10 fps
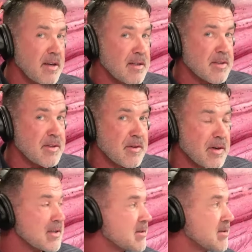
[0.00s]
is a
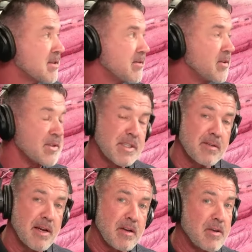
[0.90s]
choice. So if you sit
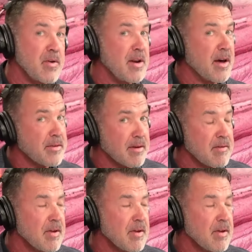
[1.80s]
around do nothing,